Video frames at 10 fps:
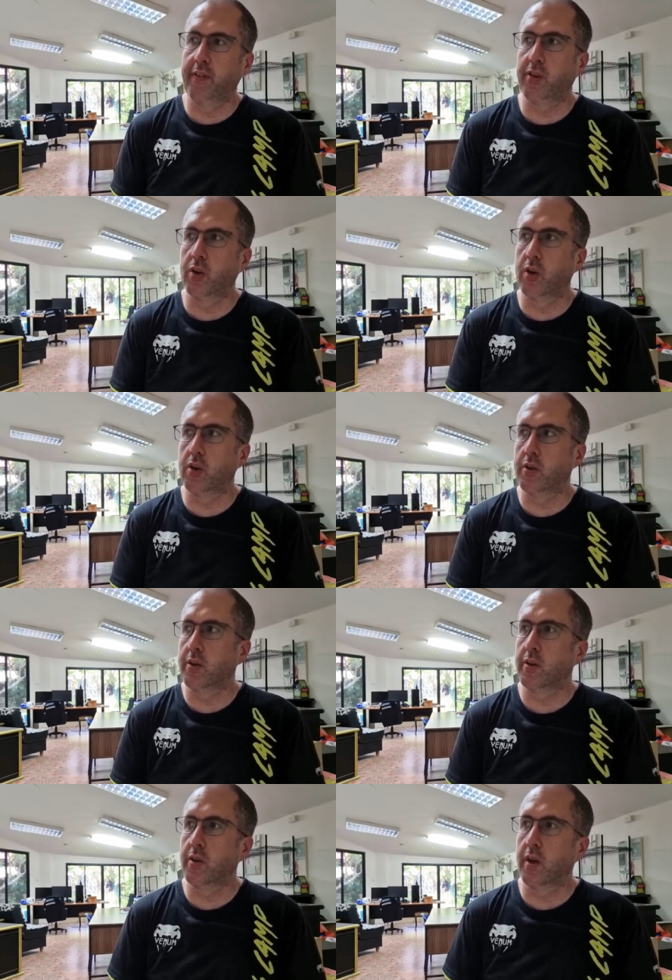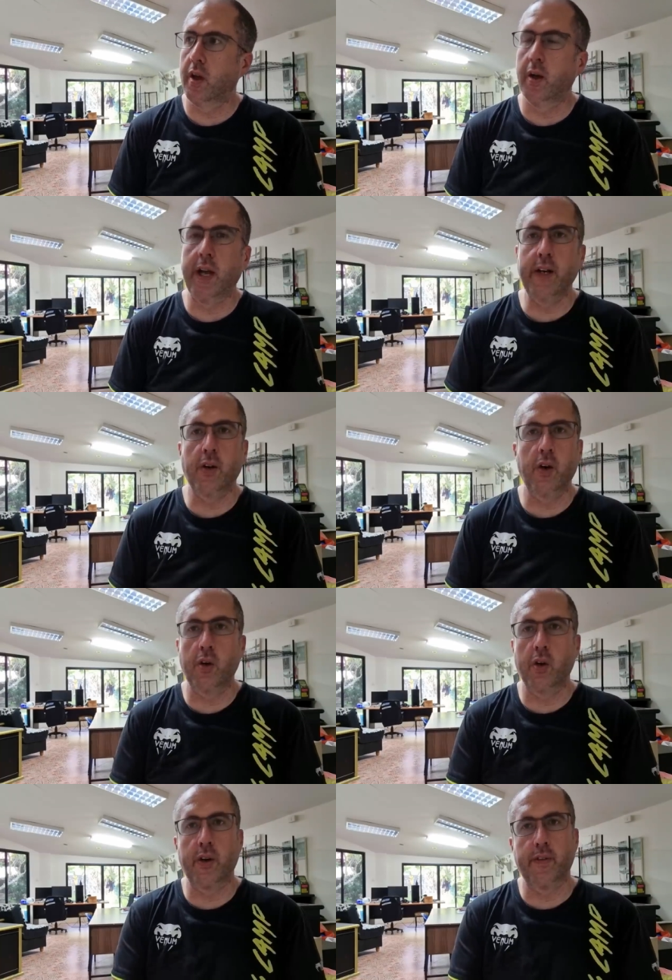If you're in
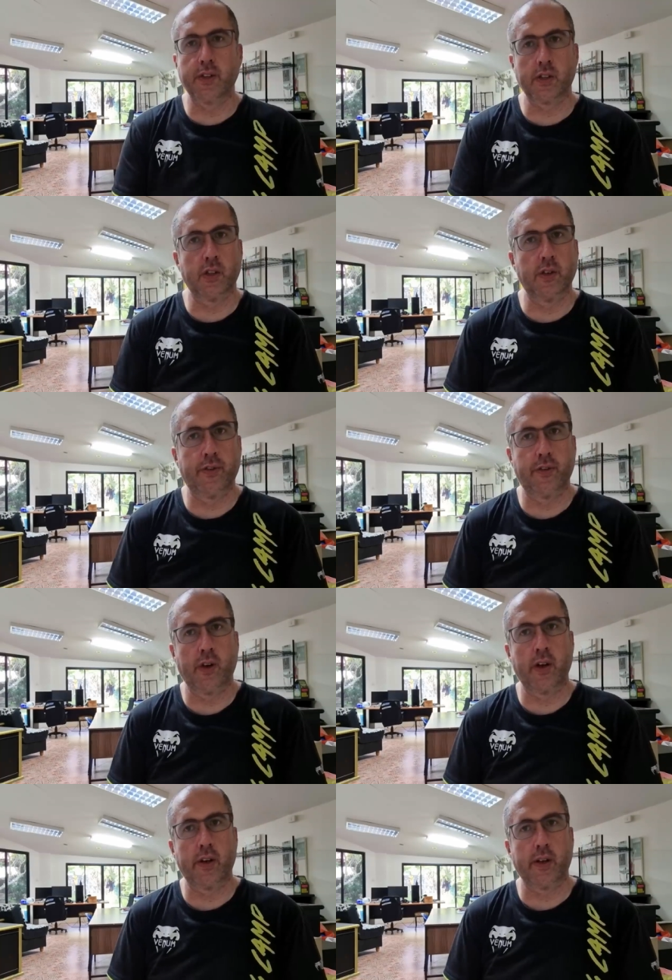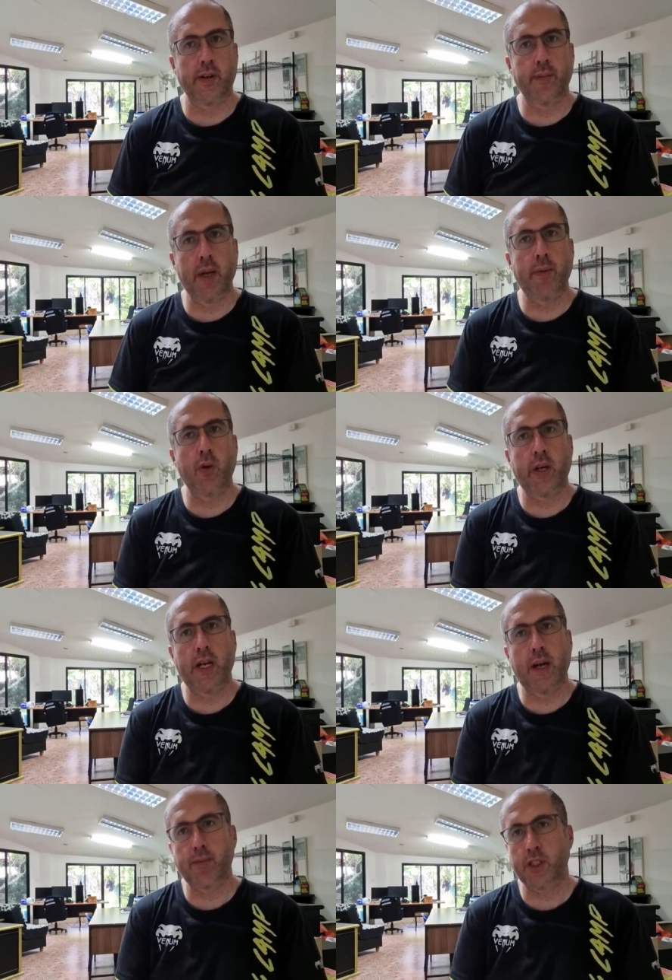oil and other stuff, like maybe
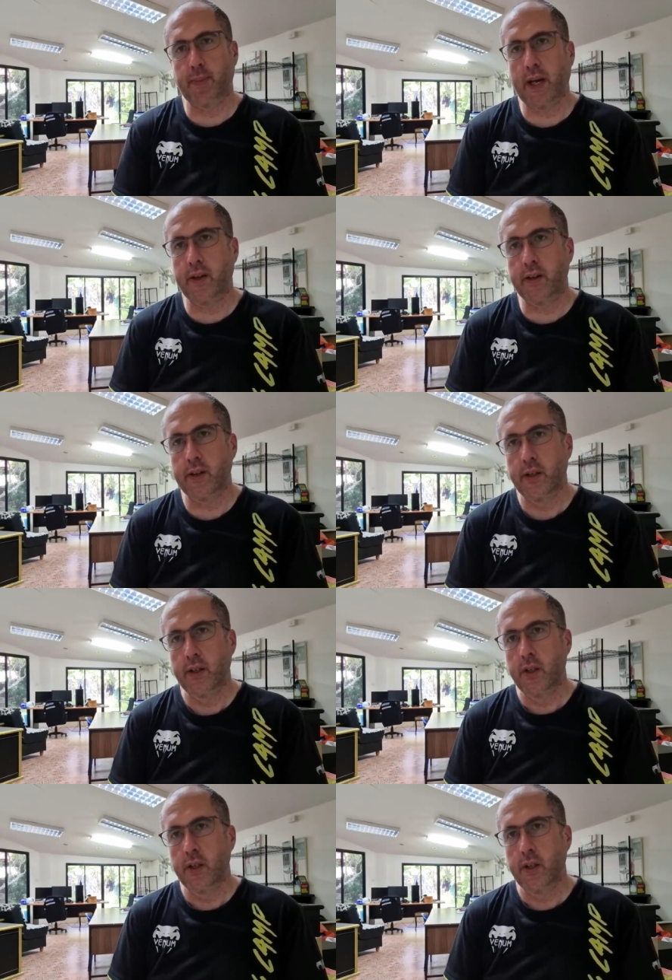look in Lam Shabang